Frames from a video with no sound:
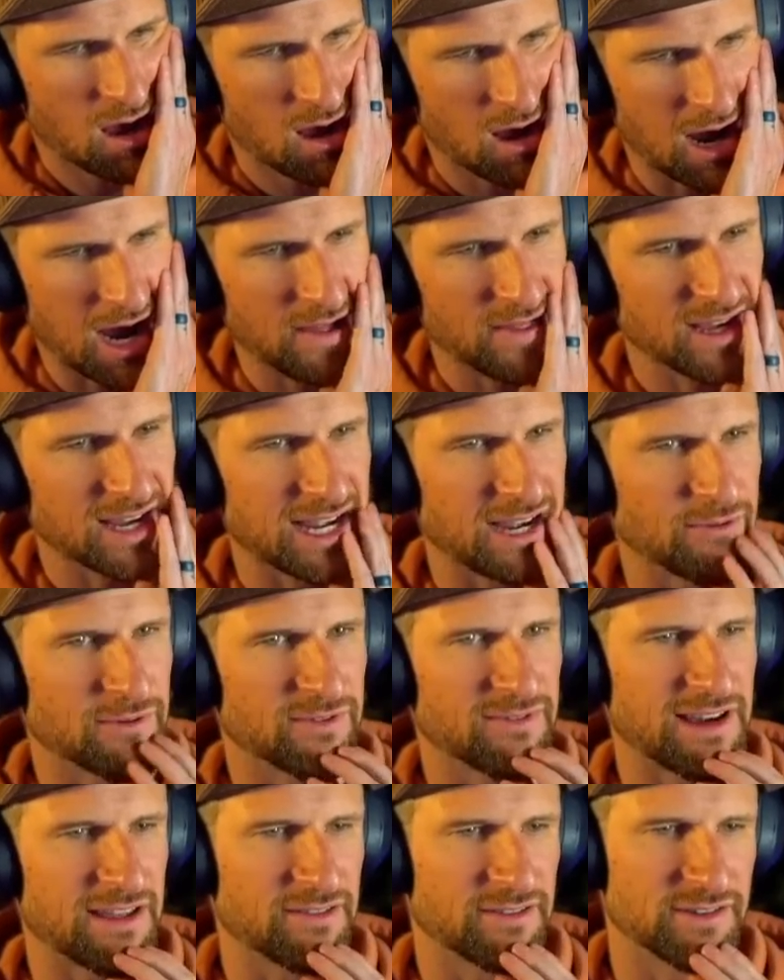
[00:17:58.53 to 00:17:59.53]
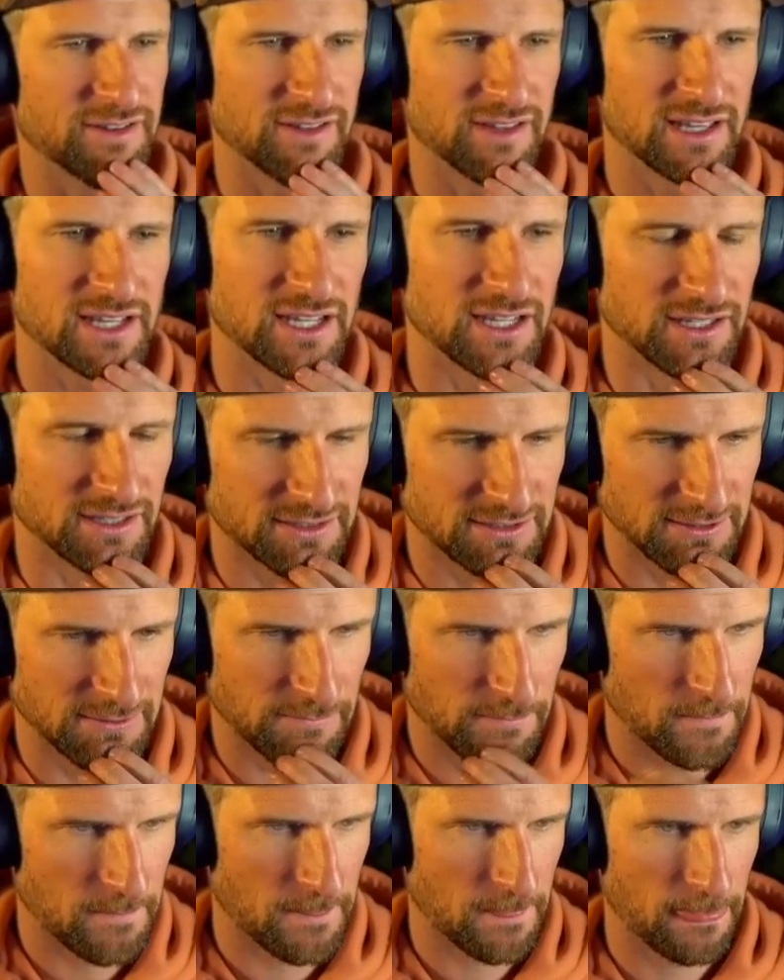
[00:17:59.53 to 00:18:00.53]
I think I would rather do this
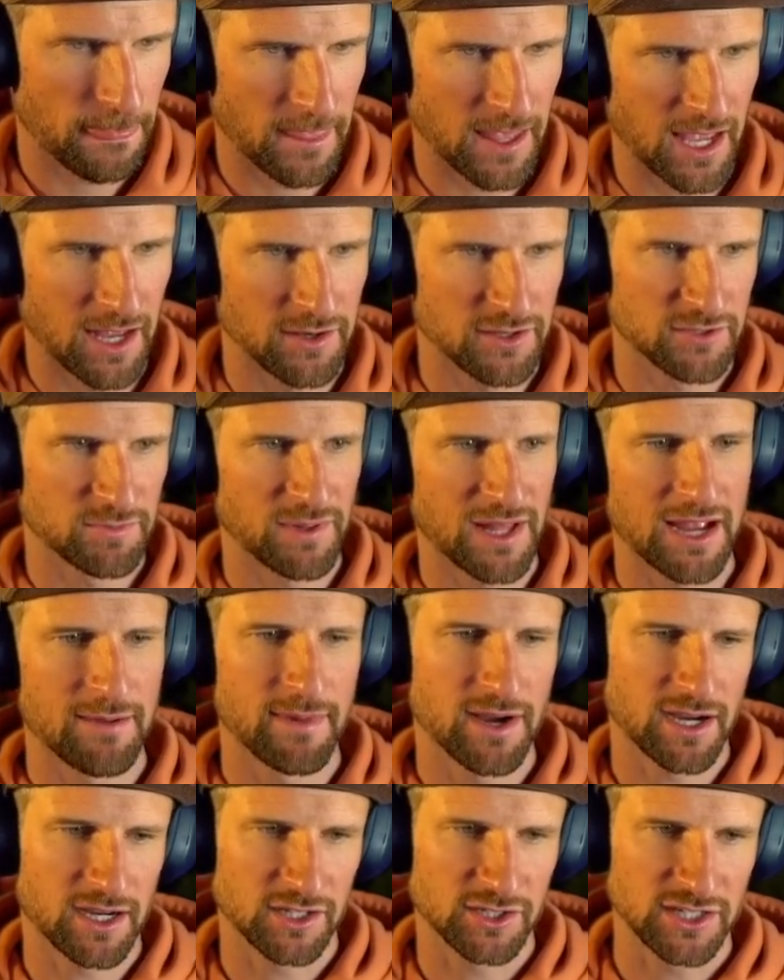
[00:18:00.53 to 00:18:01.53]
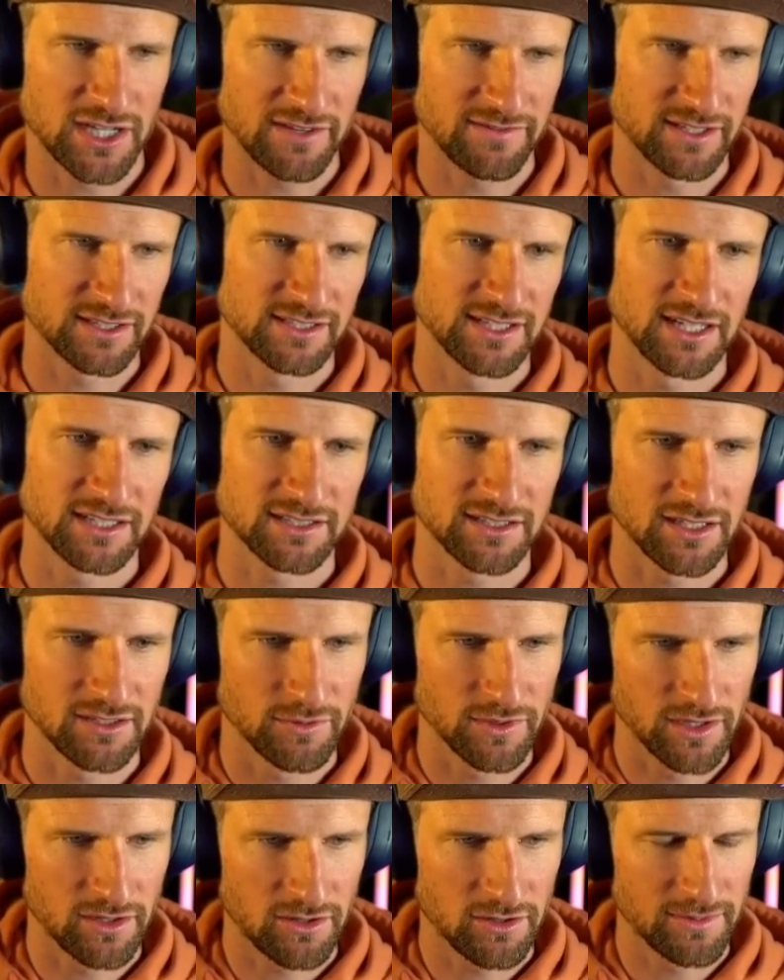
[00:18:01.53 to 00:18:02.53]
and just play America Chavez next turn
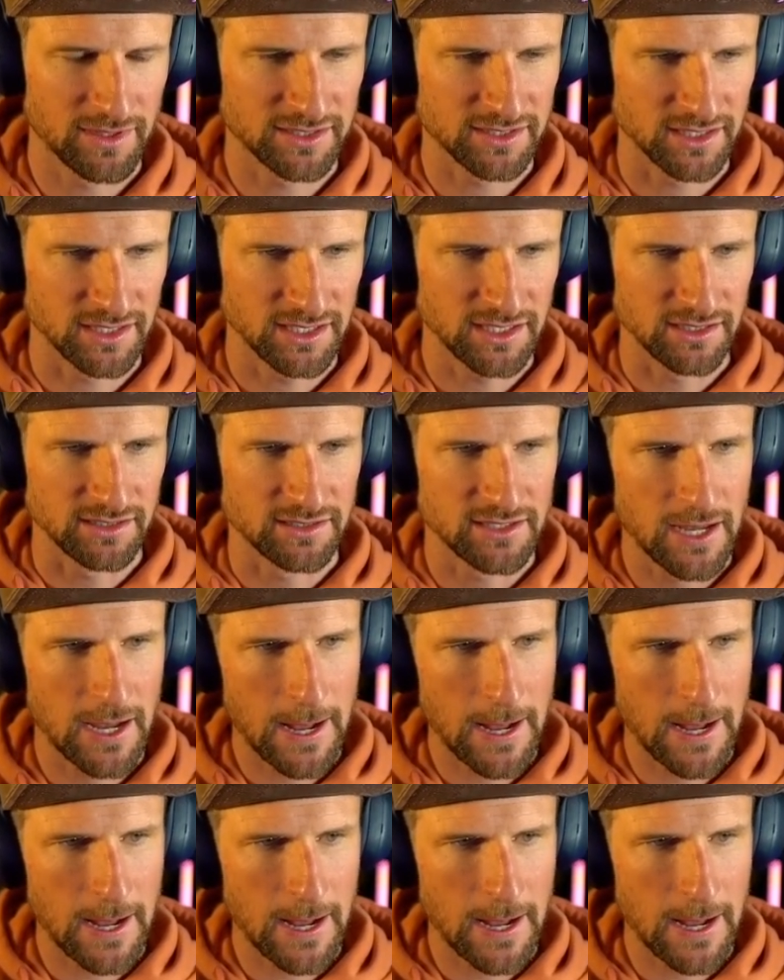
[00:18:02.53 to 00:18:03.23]
with a whole bunch of these.